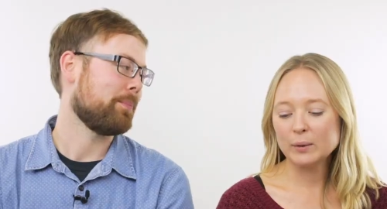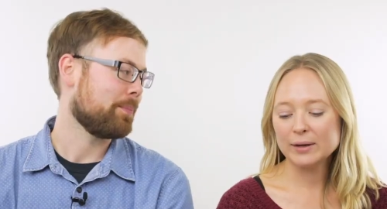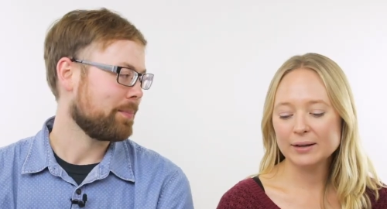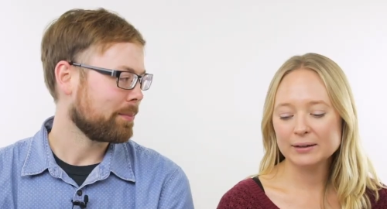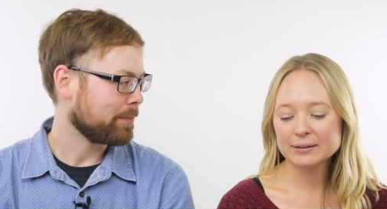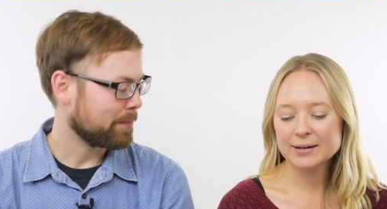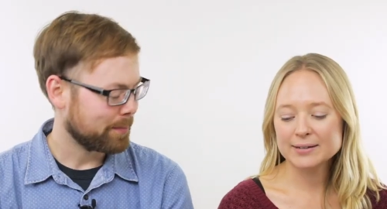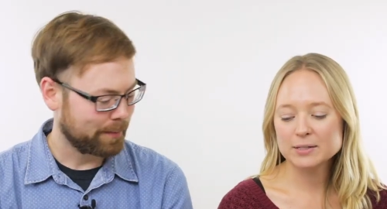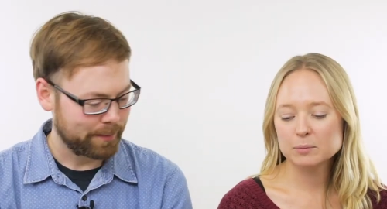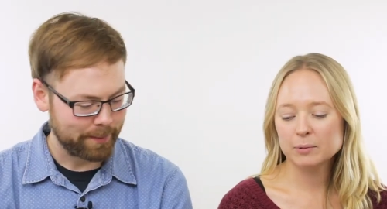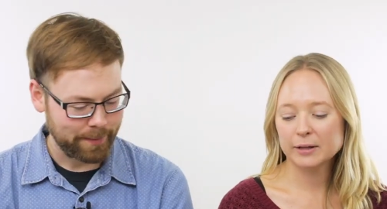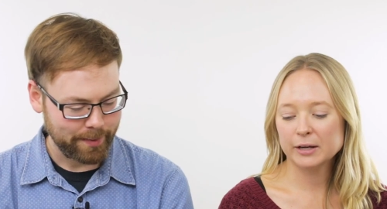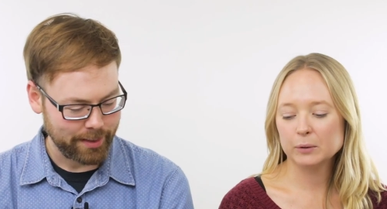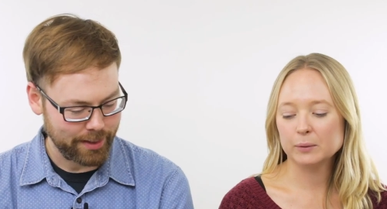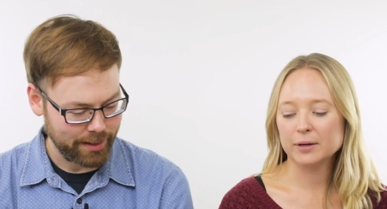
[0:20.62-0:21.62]
Speaker 1: We got to
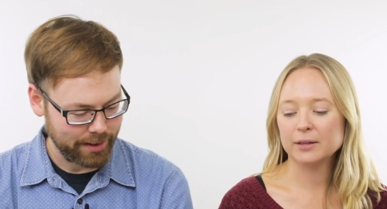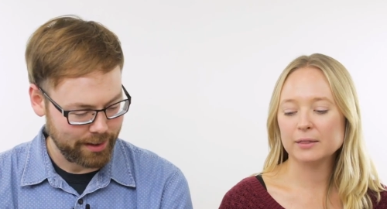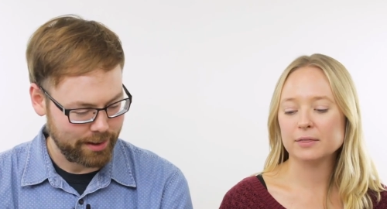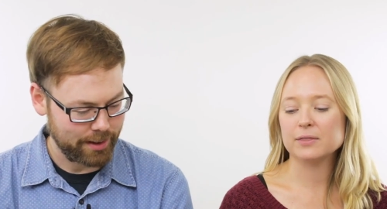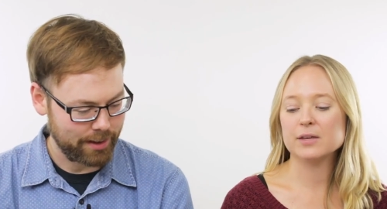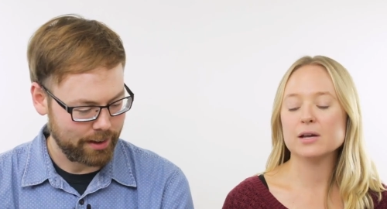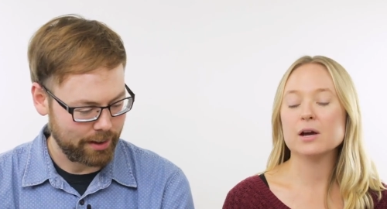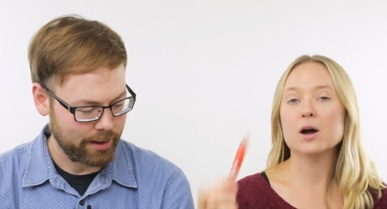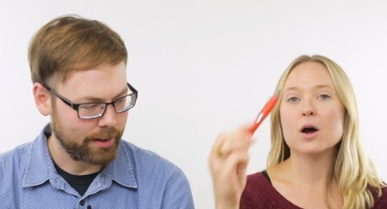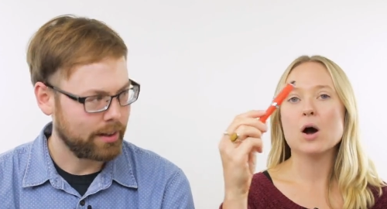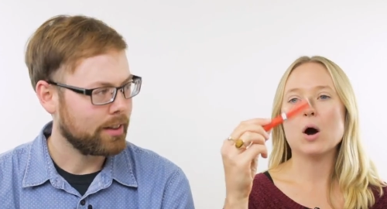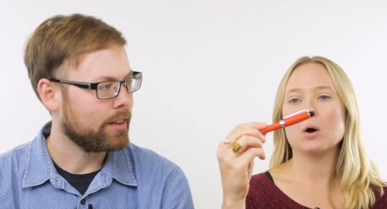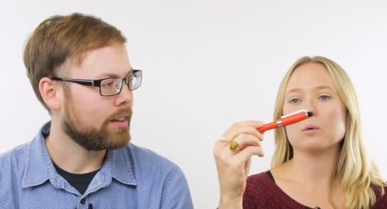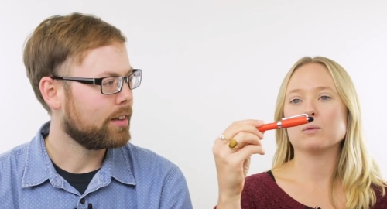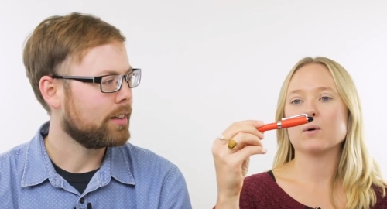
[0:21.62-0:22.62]
play with the
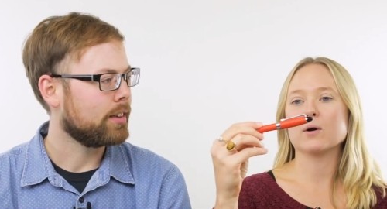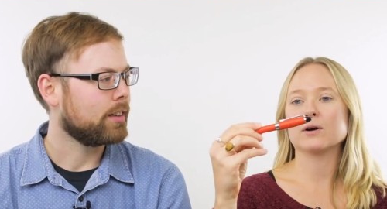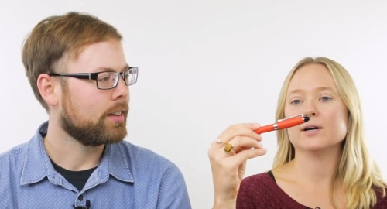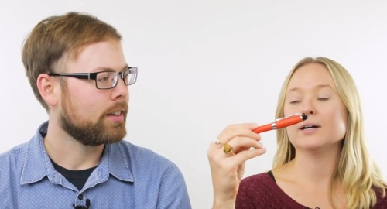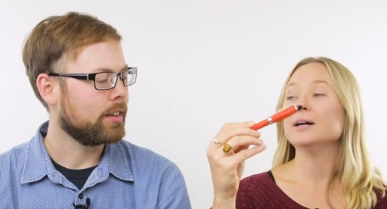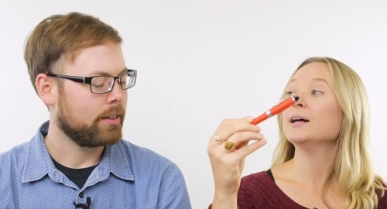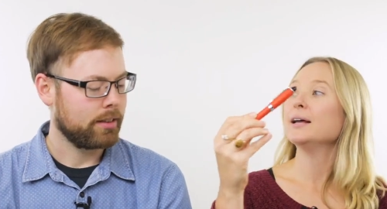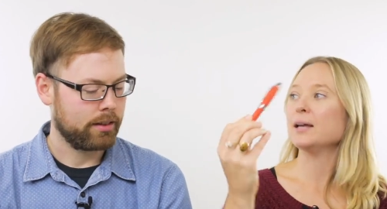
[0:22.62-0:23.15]
Aurora